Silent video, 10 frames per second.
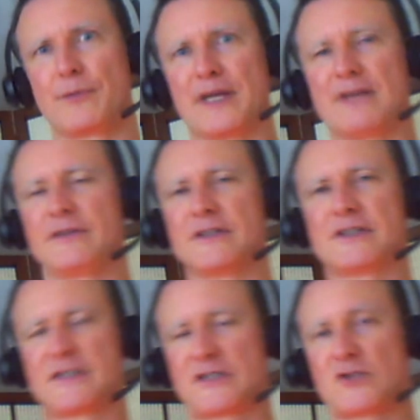
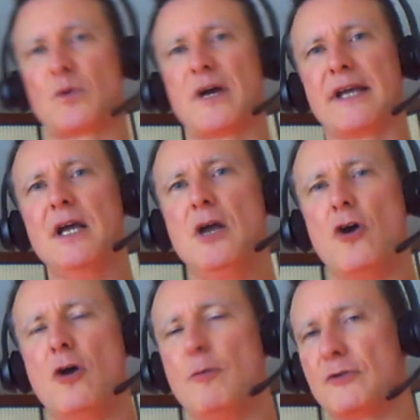benefits. This is why
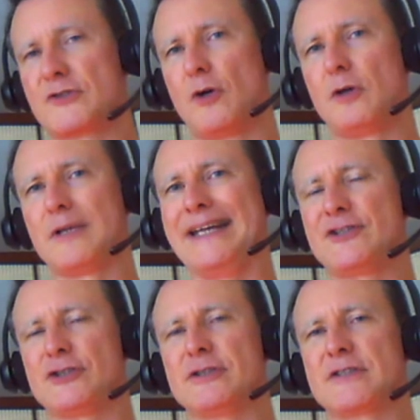almost all
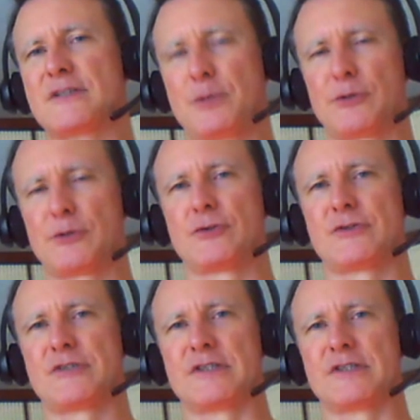ancient spiritual
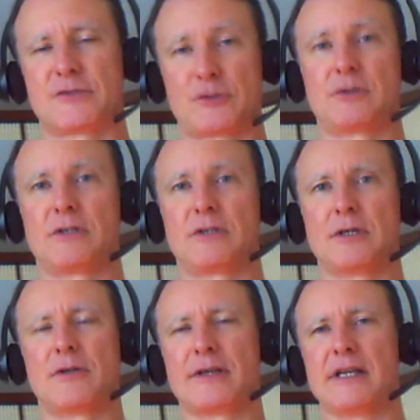systems, certainly all
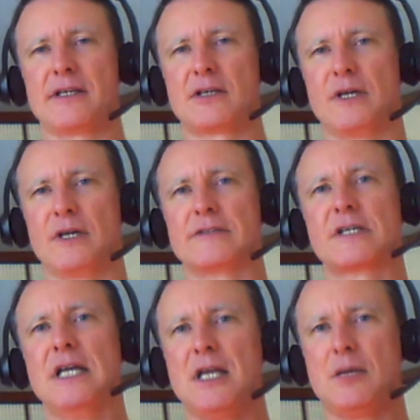the authentic ones,
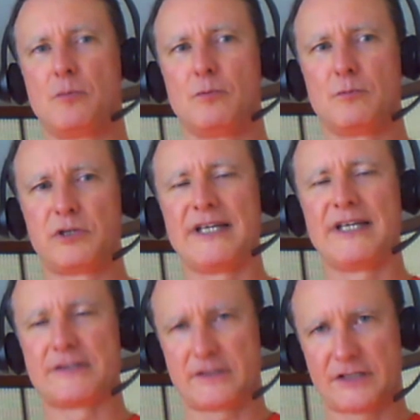
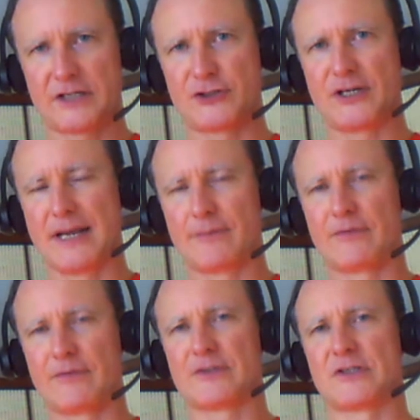place such an
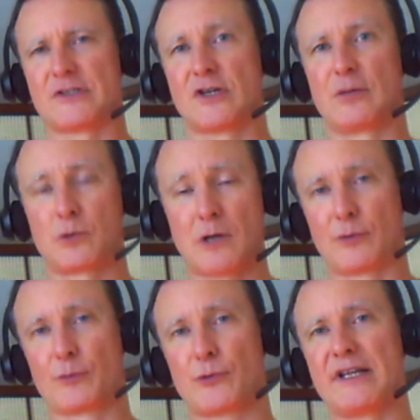emphasis on
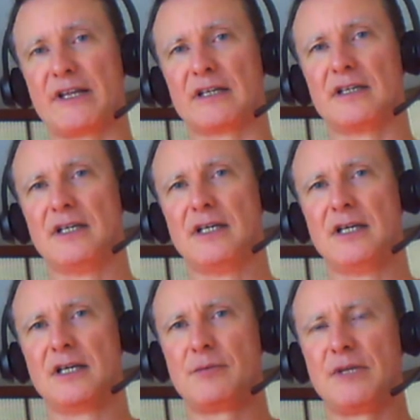proper breathing.
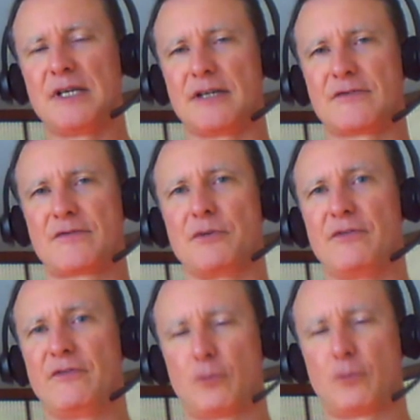Because
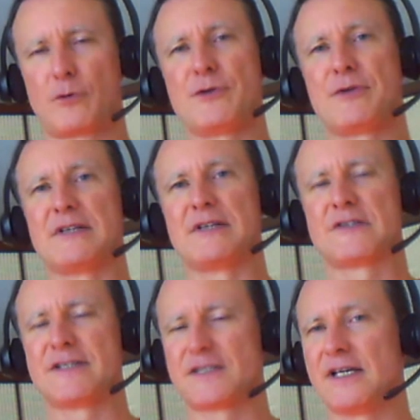before you can
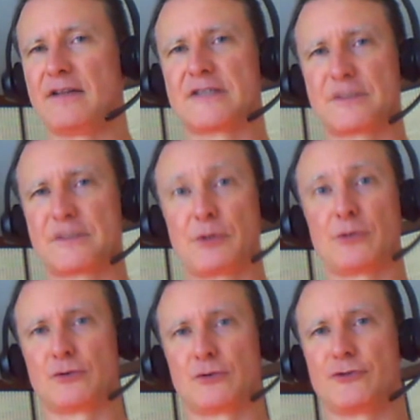sense anything
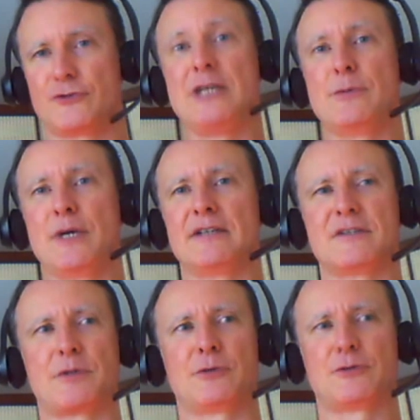spiritual, genuinely
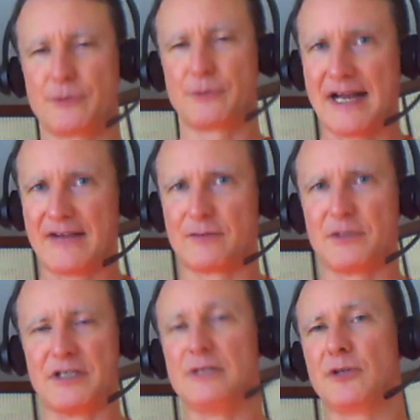spiritual, you have to
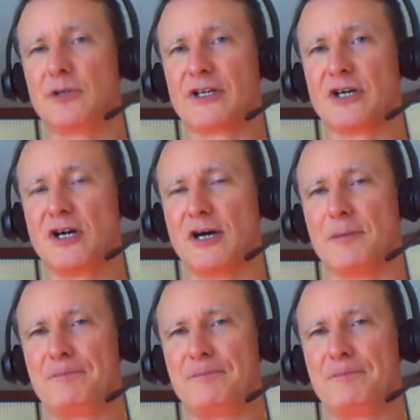be deeply calm.